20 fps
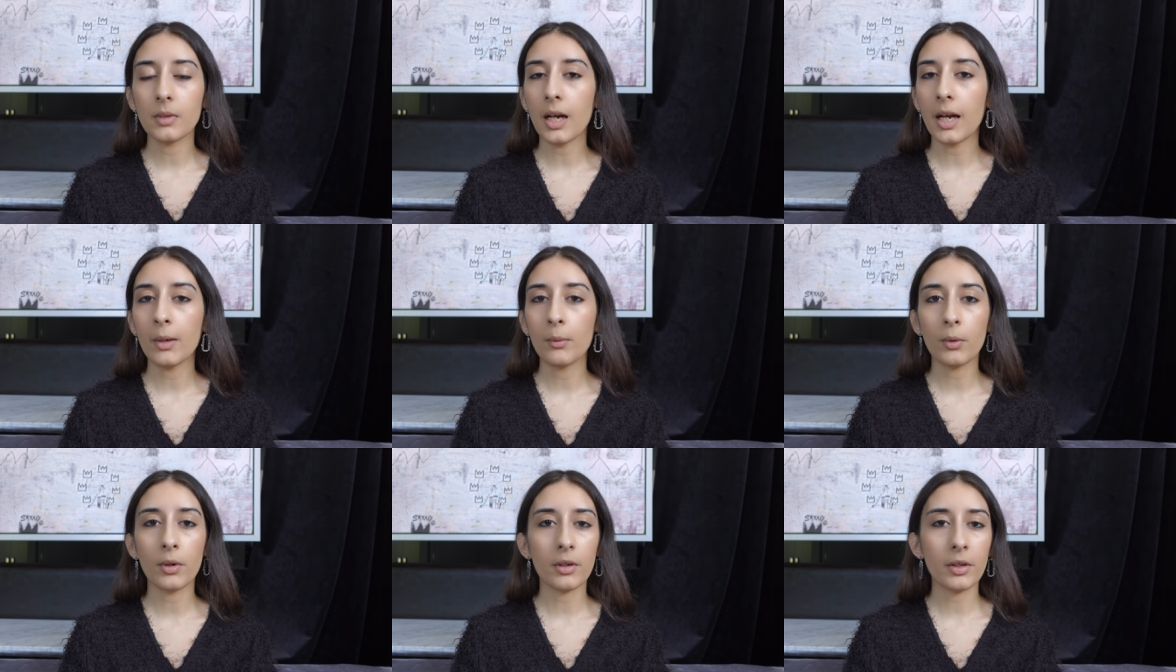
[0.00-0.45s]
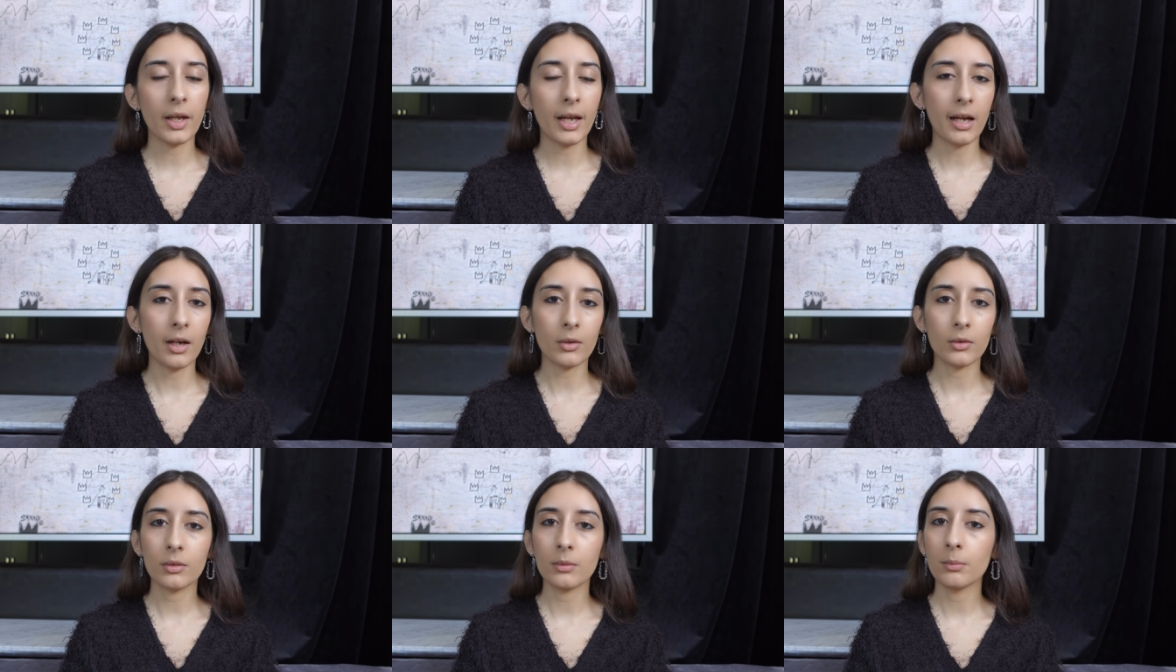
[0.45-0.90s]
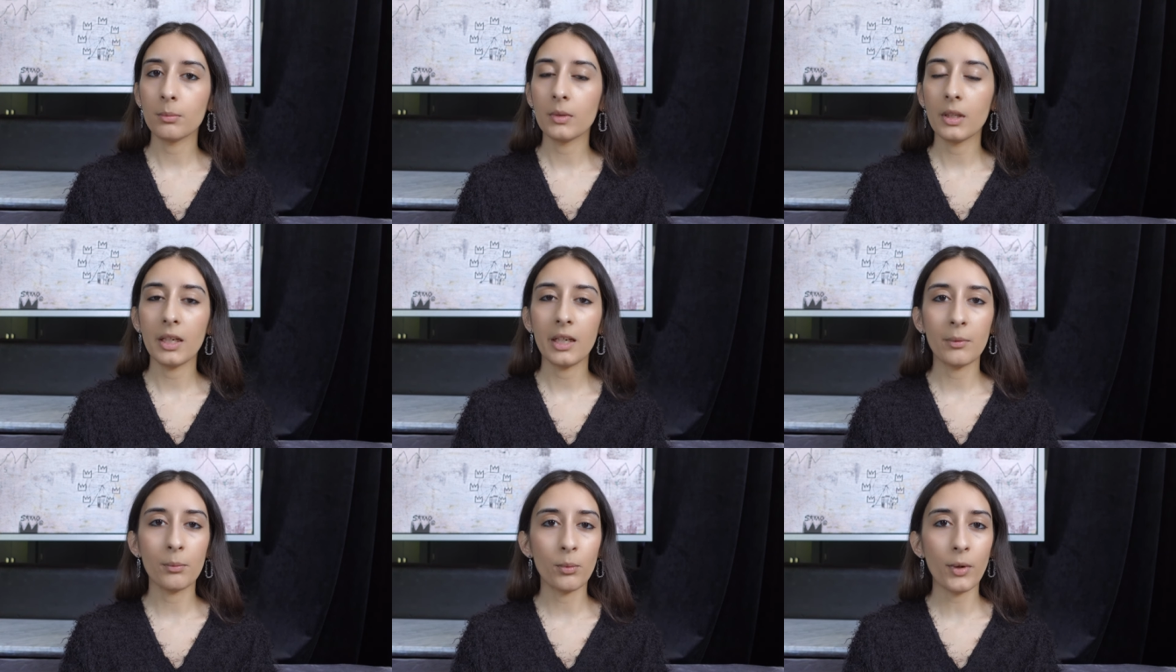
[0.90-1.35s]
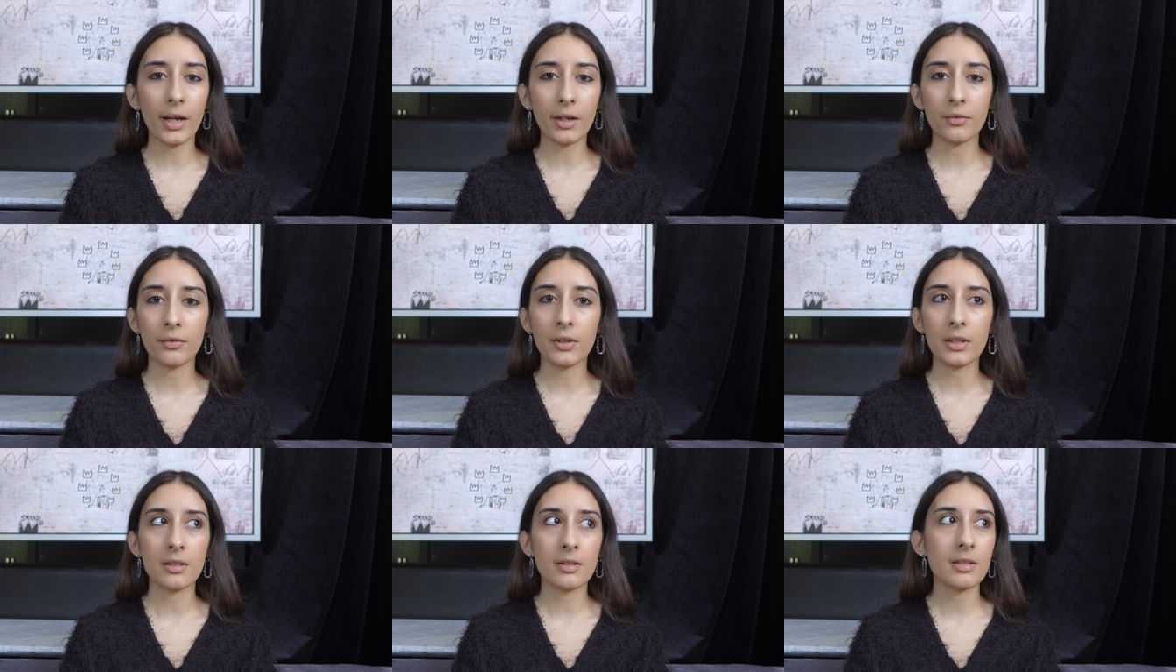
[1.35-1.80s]
I work out, eat
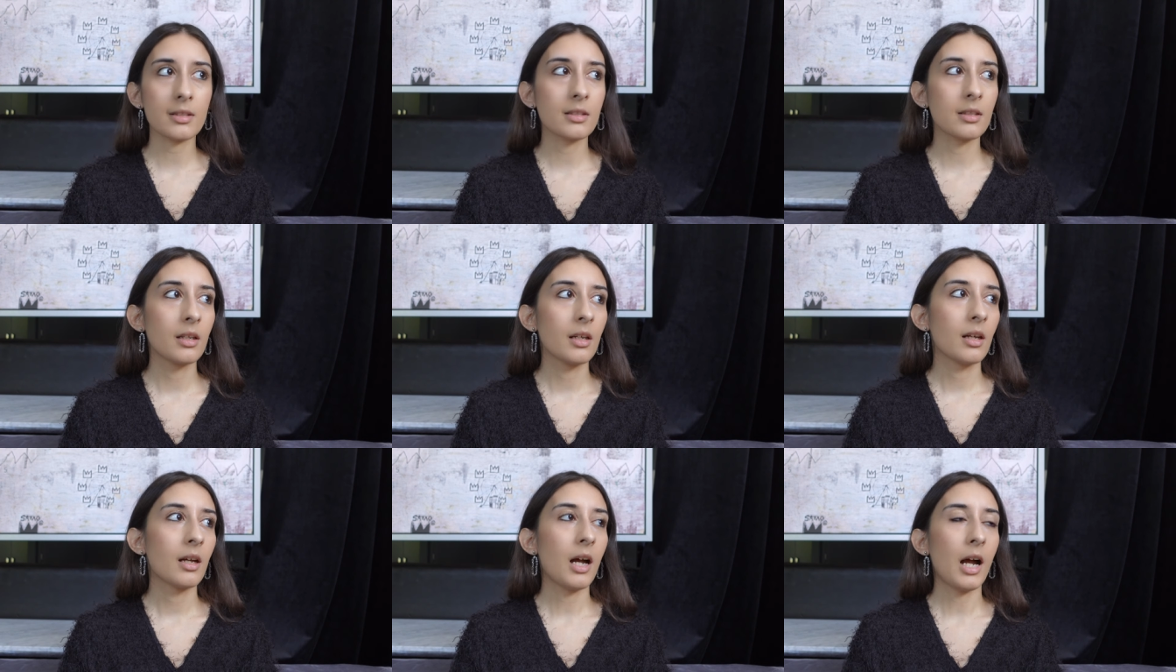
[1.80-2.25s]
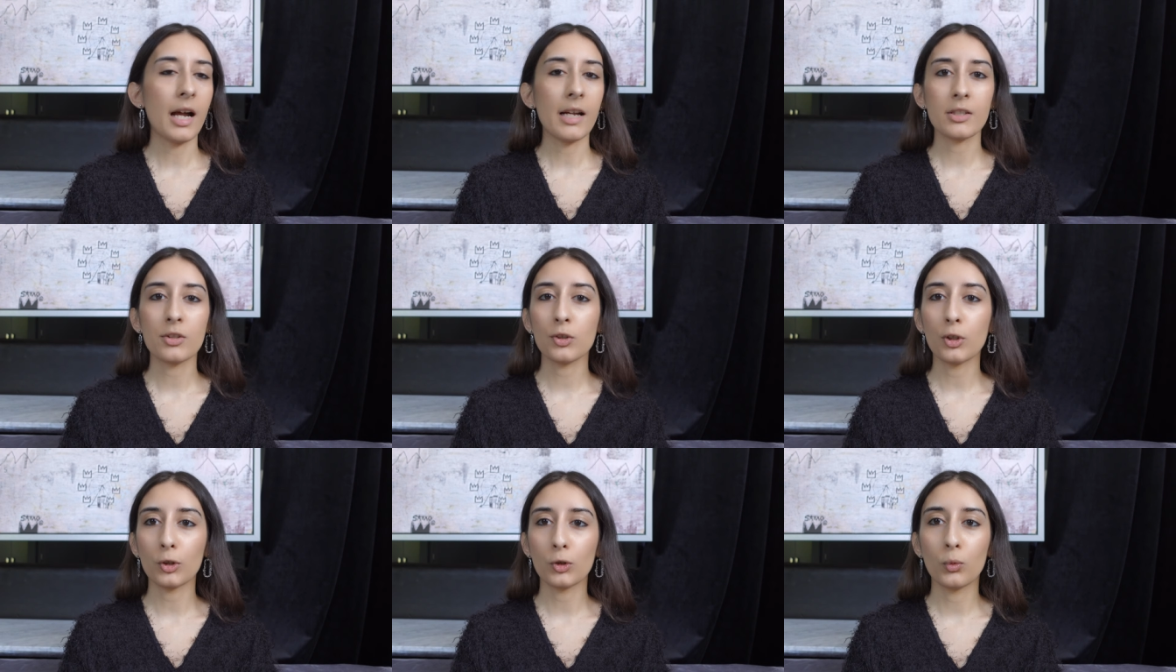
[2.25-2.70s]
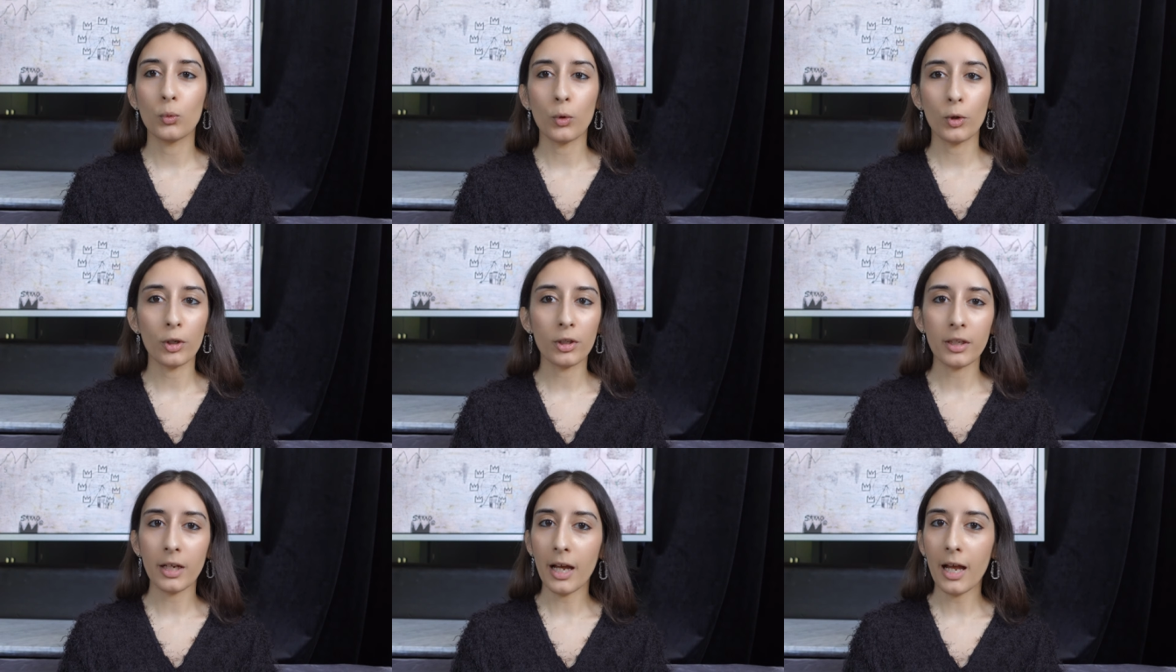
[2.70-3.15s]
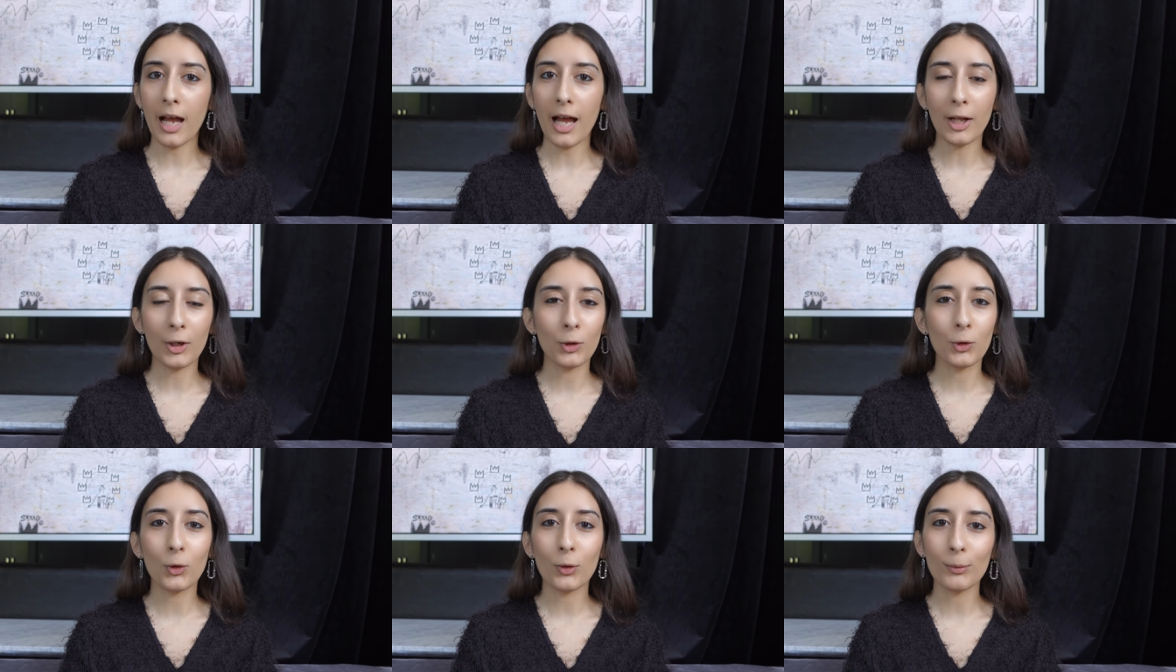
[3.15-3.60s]
breakfast, I start work
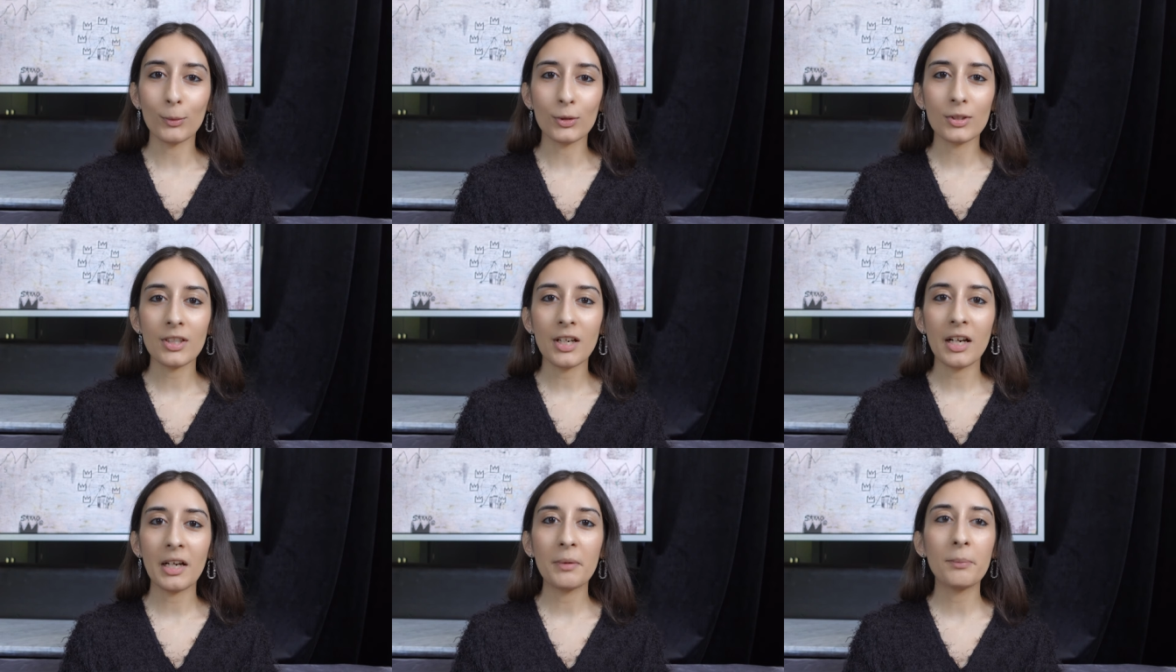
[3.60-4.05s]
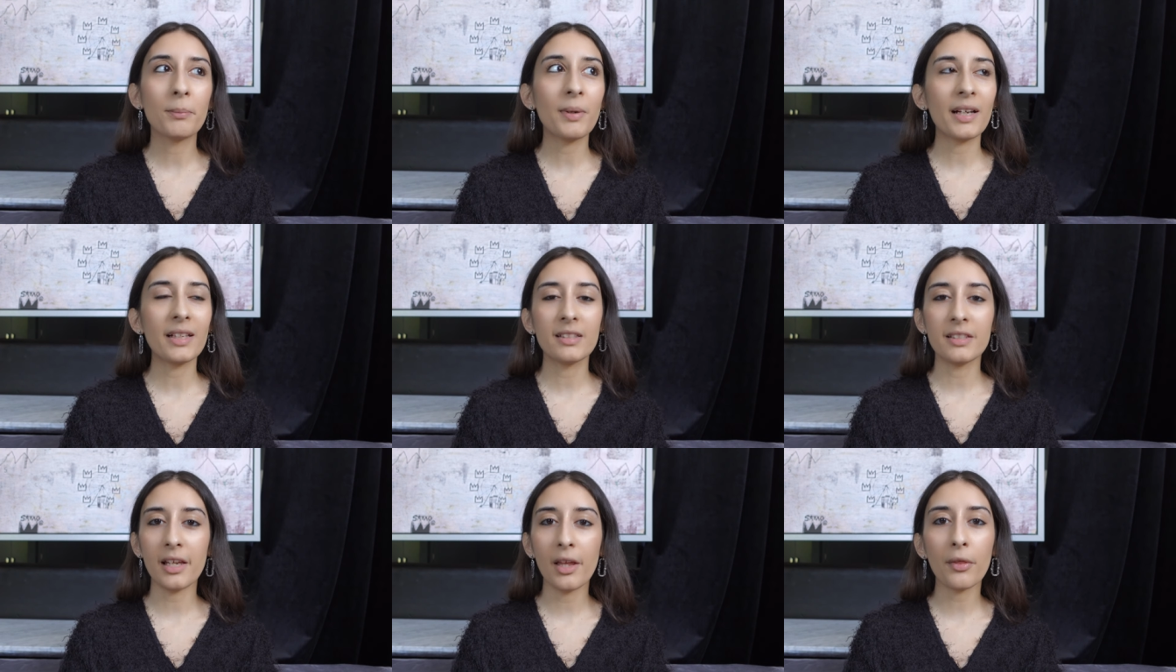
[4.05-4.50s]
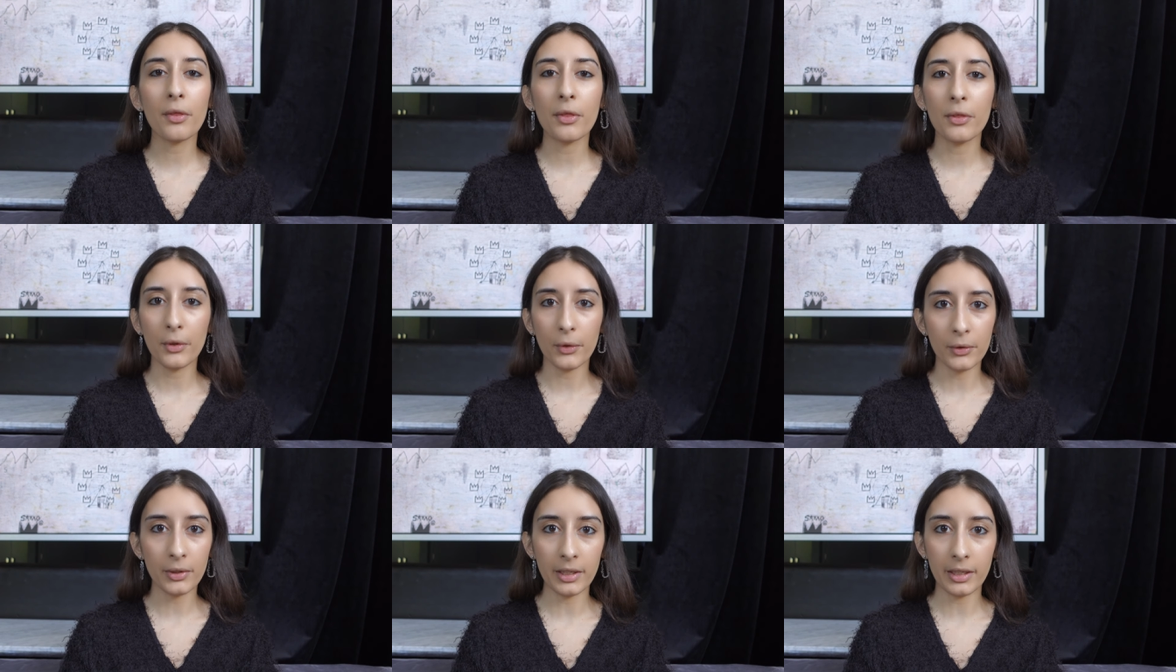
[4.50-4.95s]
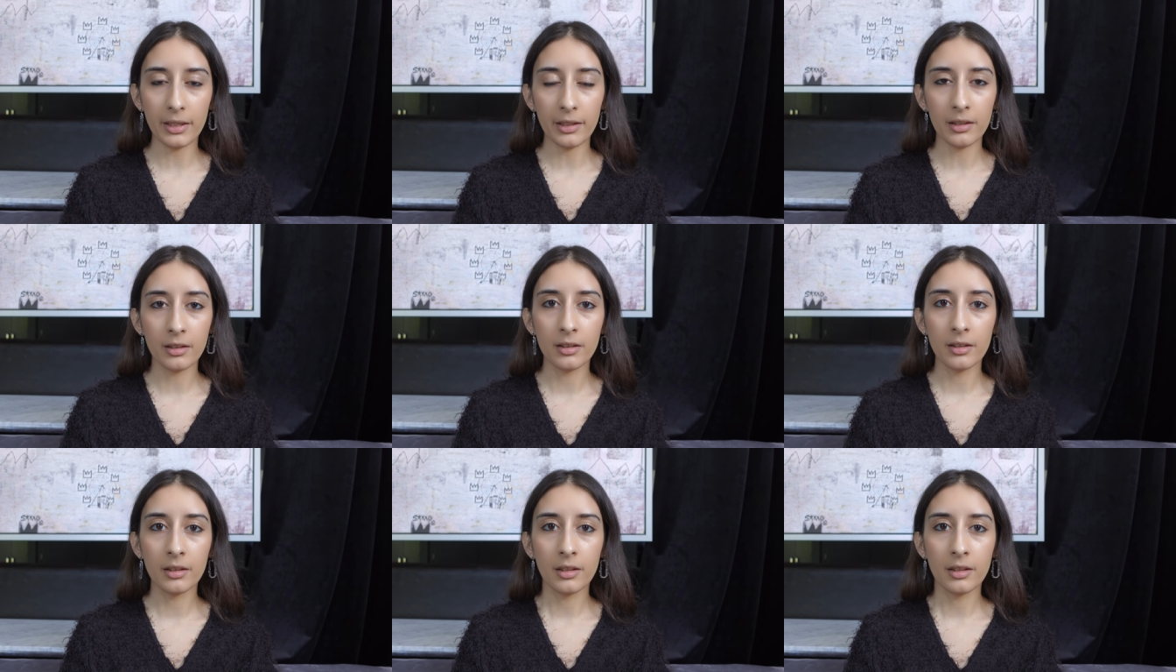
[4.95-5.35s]
at a normal time. By 10.30,